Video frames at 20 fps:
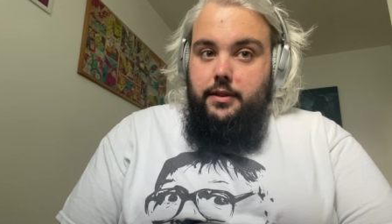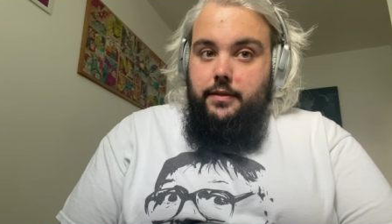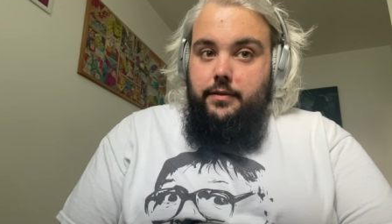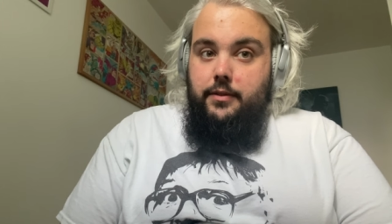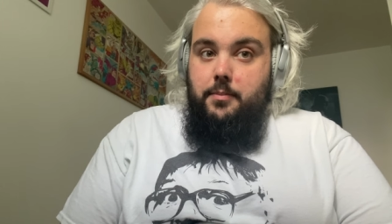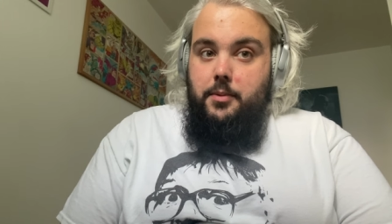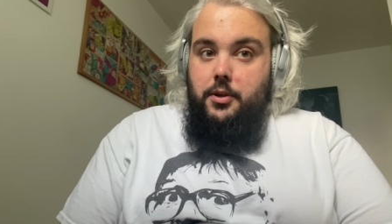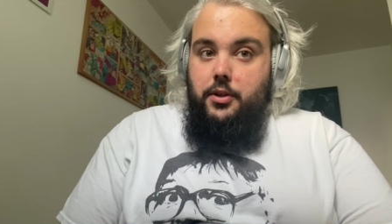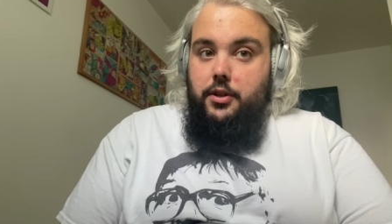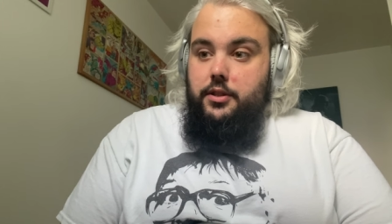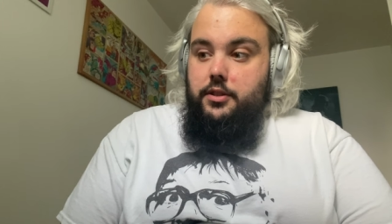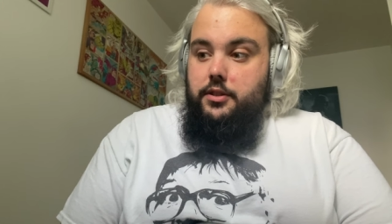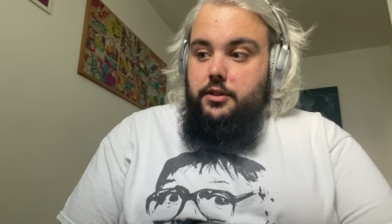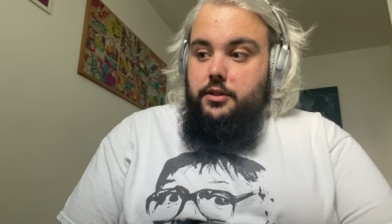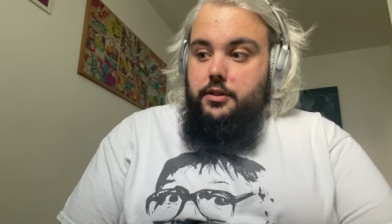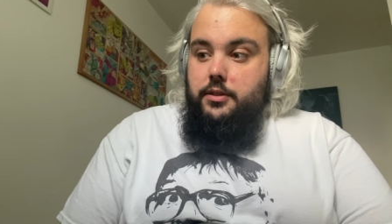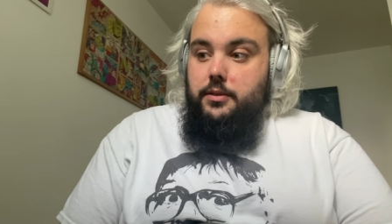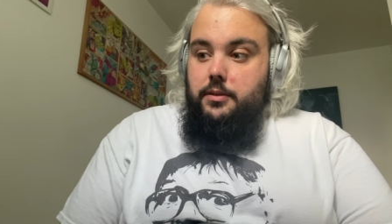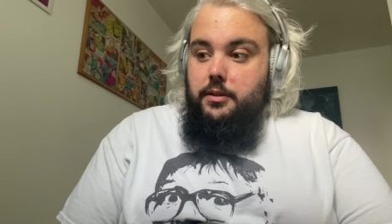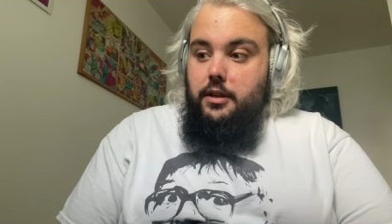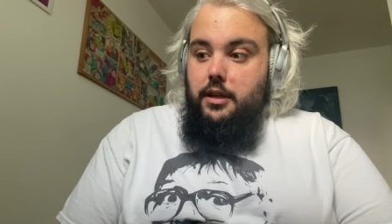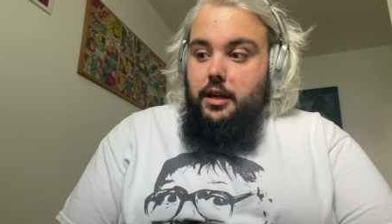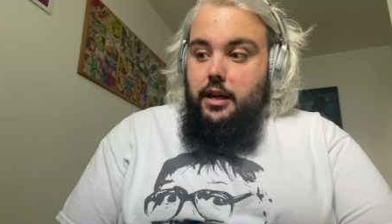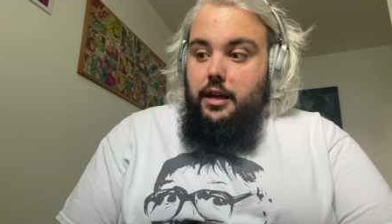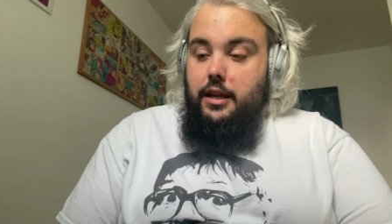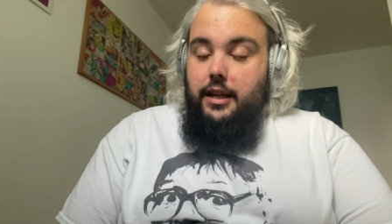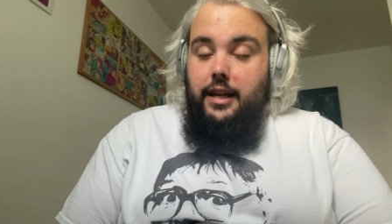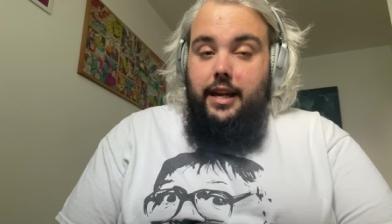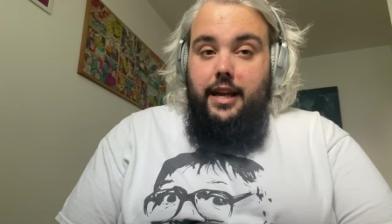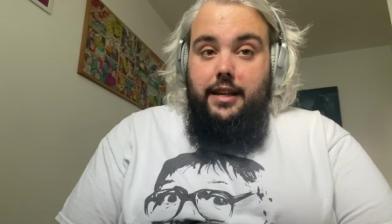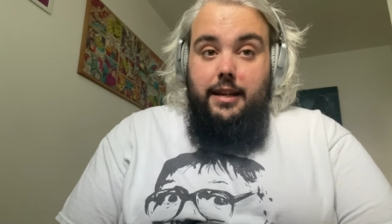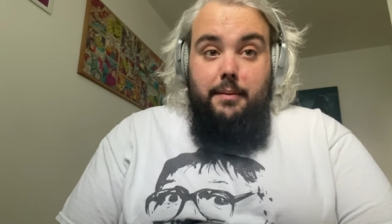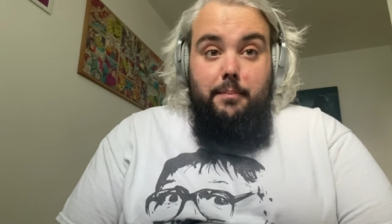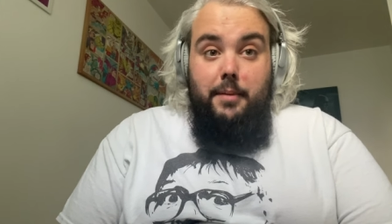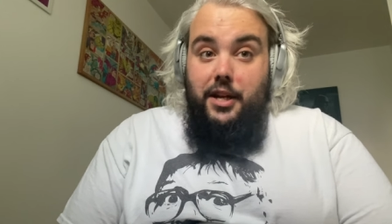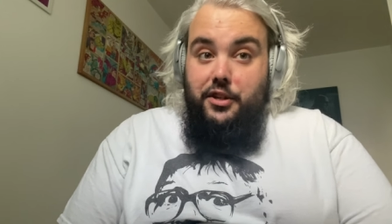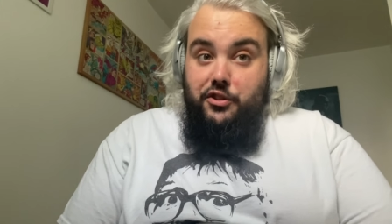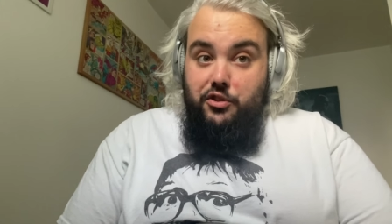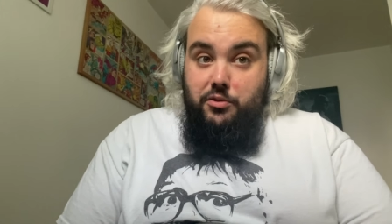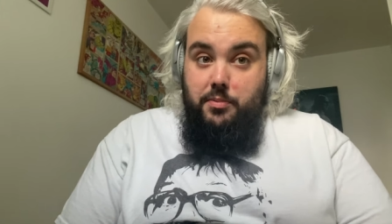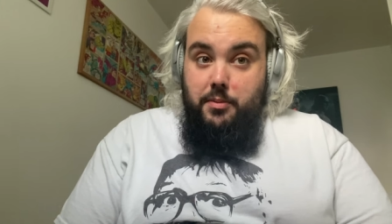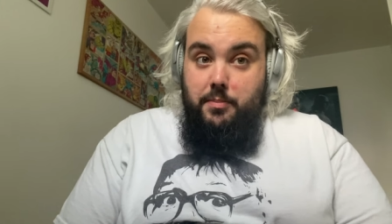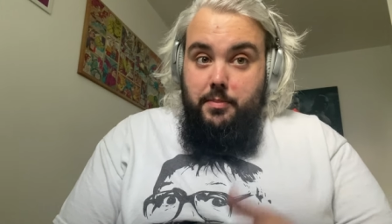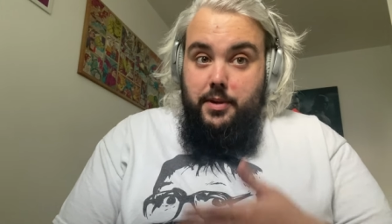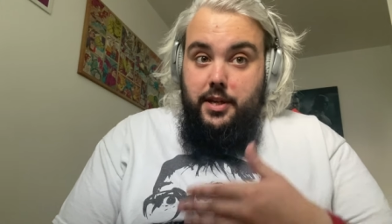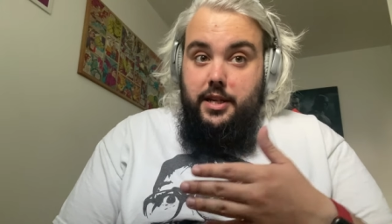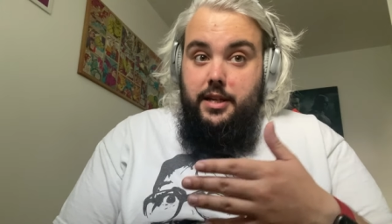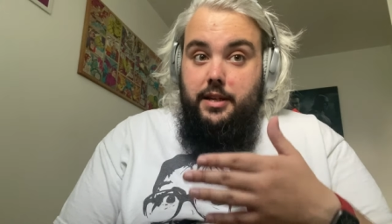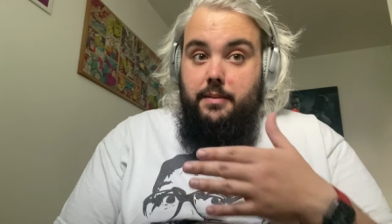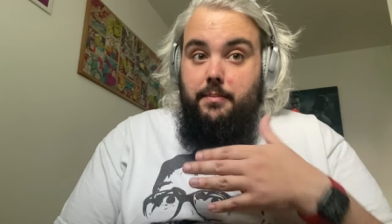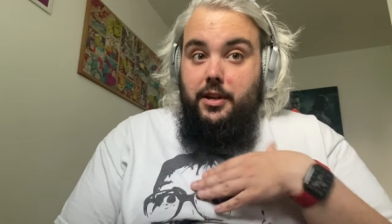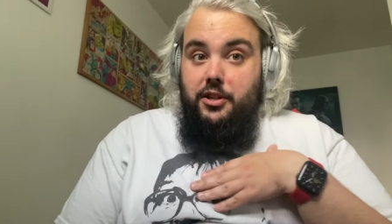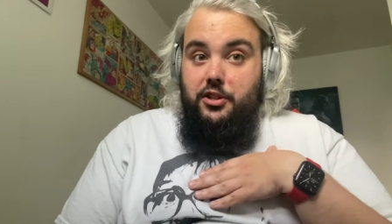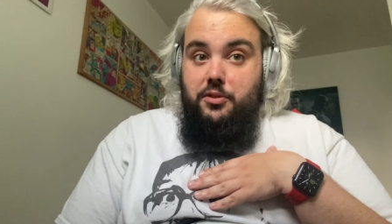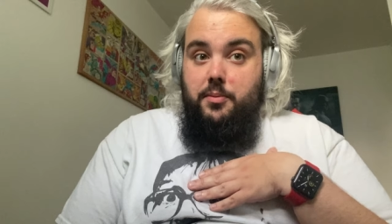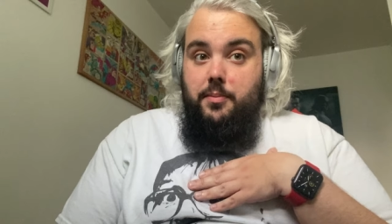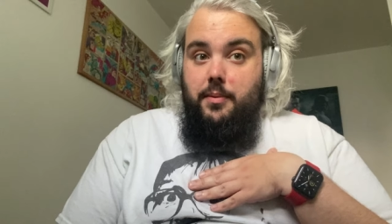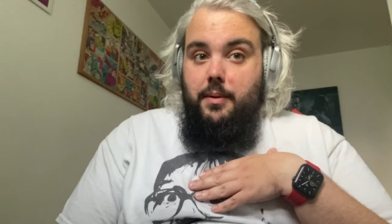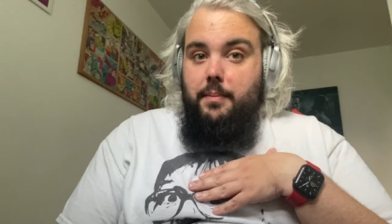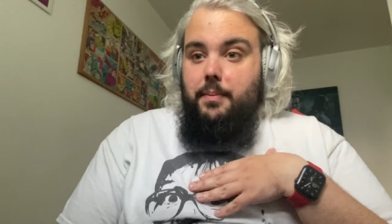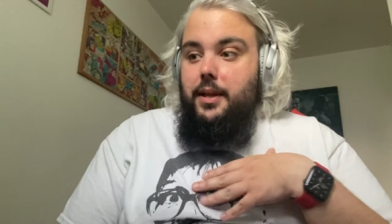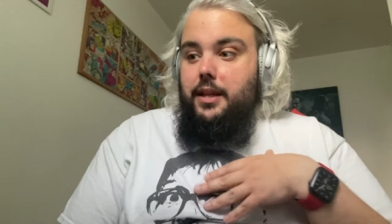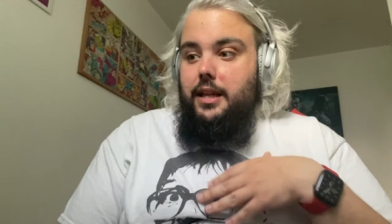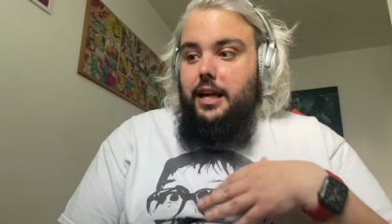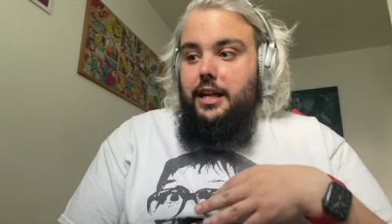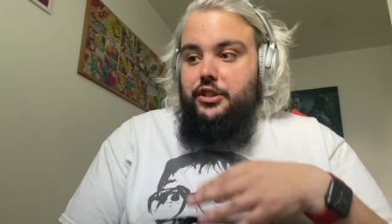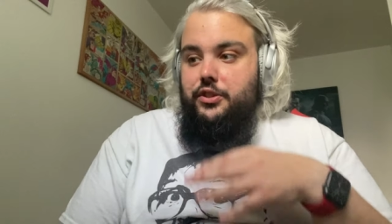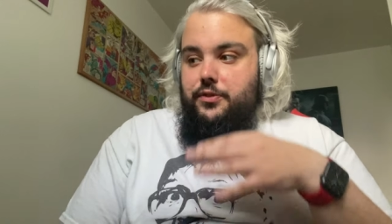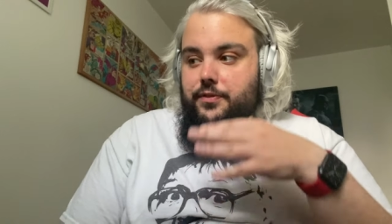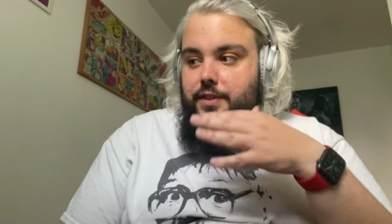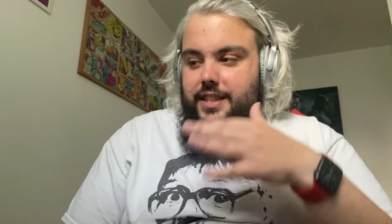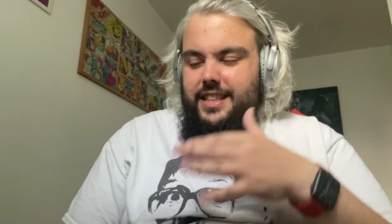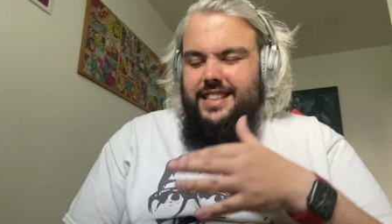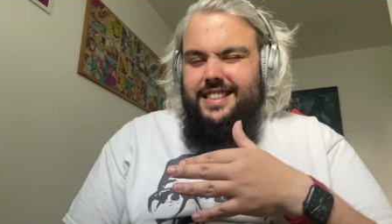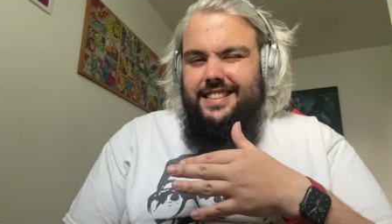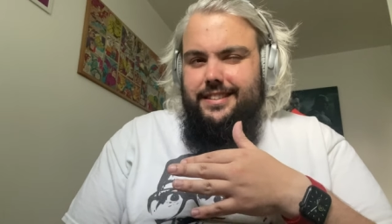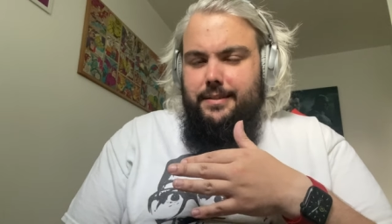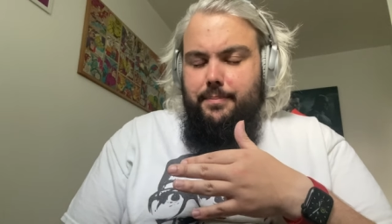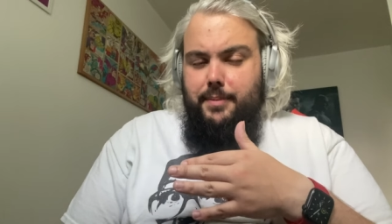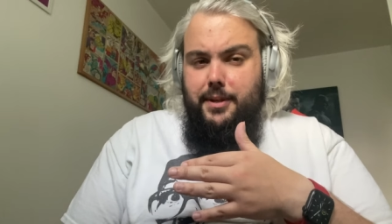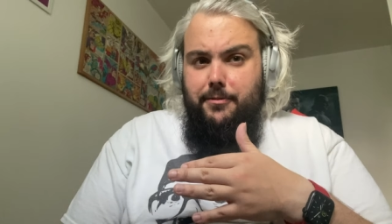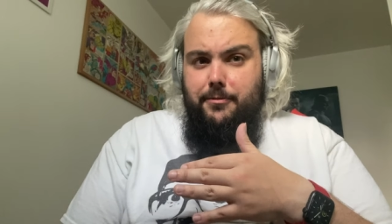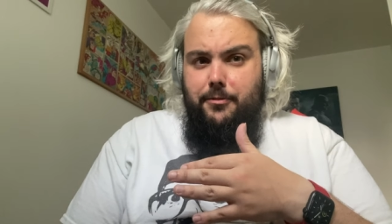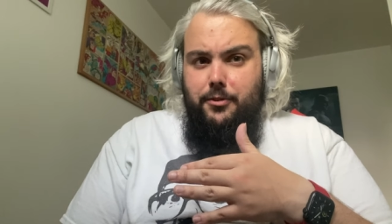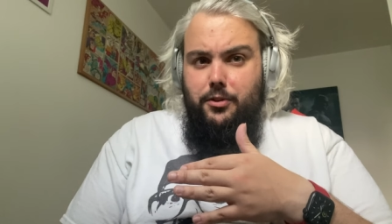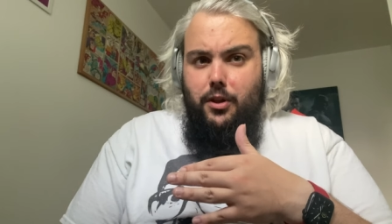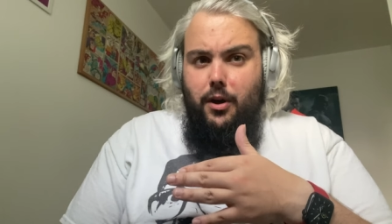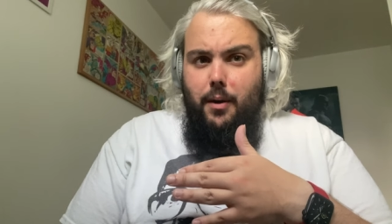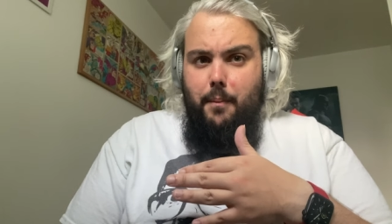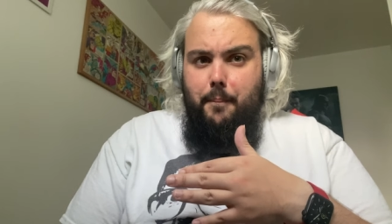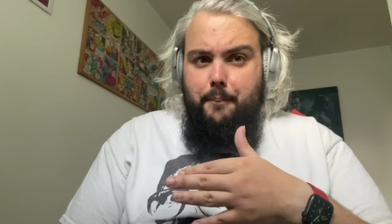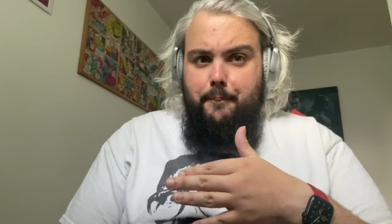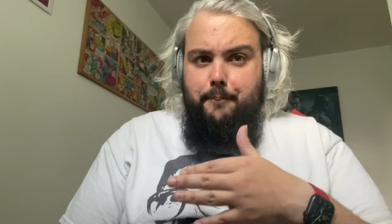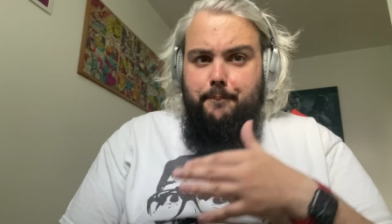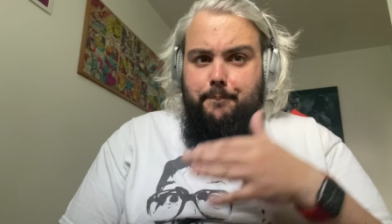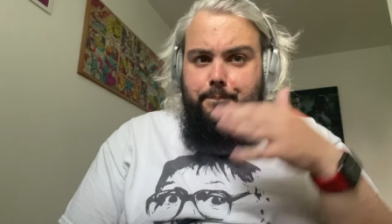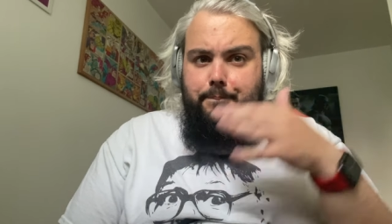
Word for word: if I'm honest and again that might just be me it might just be my palette i just think this is a bit full on